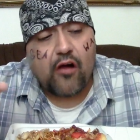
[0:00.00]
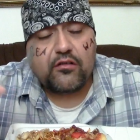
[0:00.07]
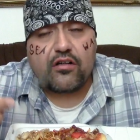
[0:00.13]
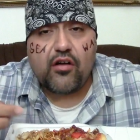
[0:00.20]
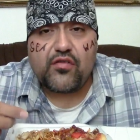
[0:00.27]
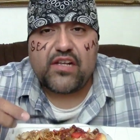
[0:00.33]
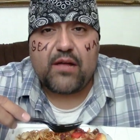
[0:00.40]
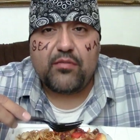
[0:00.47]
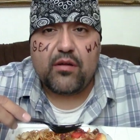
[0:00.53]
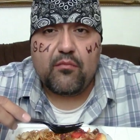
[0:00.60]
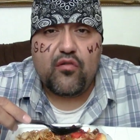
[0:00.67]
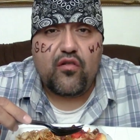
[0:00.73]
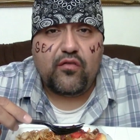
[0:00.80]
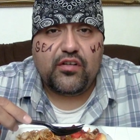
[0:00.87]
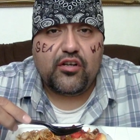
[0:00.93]
I was able to
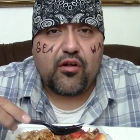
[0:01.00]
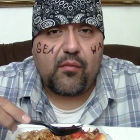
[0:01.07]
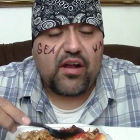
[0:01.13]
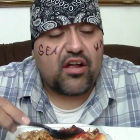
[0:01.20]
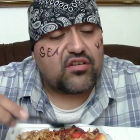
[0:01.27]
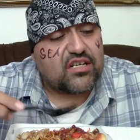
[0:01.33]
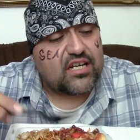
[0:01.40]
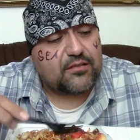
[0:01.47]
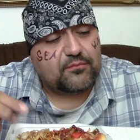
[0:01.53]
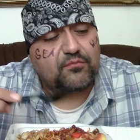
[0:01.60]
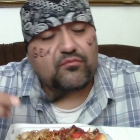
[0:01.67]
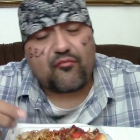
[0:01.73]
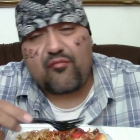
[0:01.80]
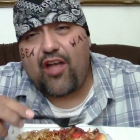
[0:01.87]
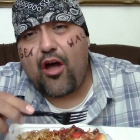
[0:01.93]
move, you know what I mean? I was like,
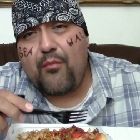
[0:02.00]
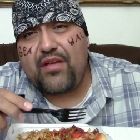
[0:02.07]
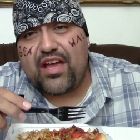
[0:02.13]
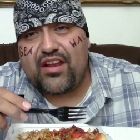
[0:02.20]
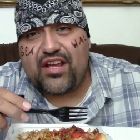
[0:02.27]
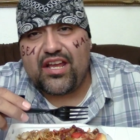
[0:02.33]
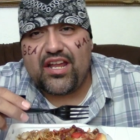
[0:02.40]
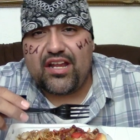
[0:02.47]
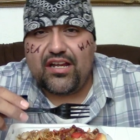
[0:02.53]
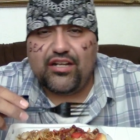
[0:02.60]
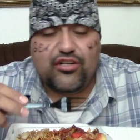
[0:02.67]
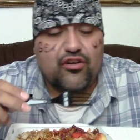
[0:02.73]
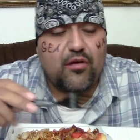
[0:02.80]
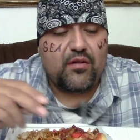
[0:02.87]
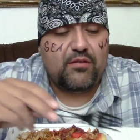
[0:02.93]
I'll be able to get in,
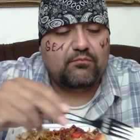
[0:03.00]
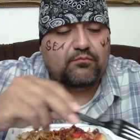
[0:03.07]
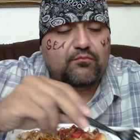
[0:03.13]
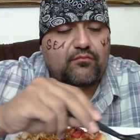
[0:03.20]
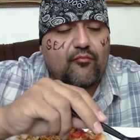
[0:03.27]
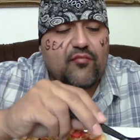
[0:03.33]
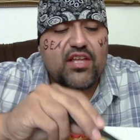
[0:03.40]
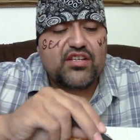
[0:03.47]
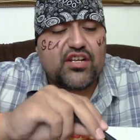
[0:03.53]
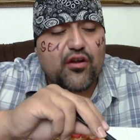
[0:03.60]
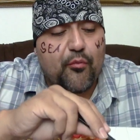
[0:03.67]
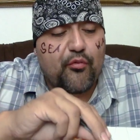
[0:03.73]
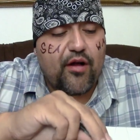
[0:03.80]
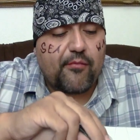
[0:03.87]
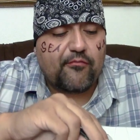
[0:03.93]
you know what I mean? This ain't
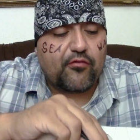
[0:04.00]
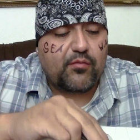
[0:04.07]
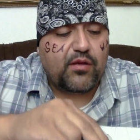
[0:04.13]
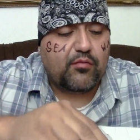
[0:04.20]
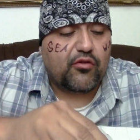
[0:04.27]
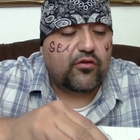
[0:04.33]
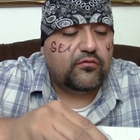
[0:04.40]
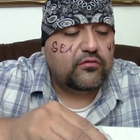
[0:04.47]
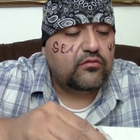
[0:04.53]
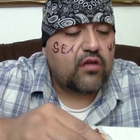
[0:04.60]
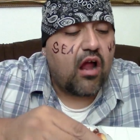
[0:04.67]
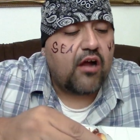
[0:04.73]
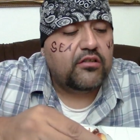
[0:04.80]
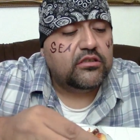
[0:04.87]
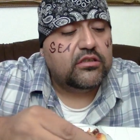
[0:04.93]
no problem for me, bro.
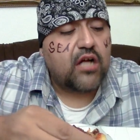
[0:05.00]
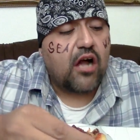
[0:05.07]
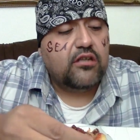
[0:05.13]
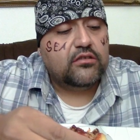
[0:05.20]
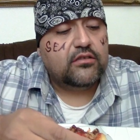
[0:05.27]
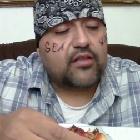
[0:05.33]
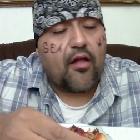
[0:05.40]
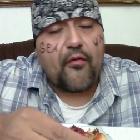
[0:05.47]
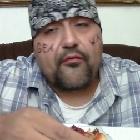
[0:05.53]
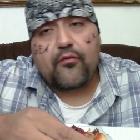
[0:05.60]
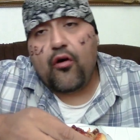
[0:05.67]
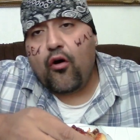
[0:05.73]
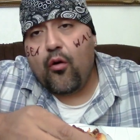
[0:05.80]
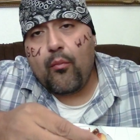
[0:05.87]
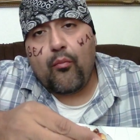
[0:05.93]

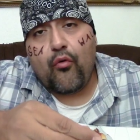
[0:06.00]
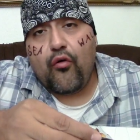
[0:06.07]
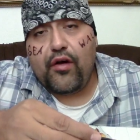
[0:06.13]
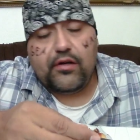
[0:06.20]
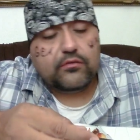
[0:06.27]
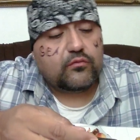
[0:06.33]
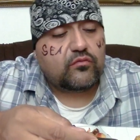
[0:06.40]
Oh boy.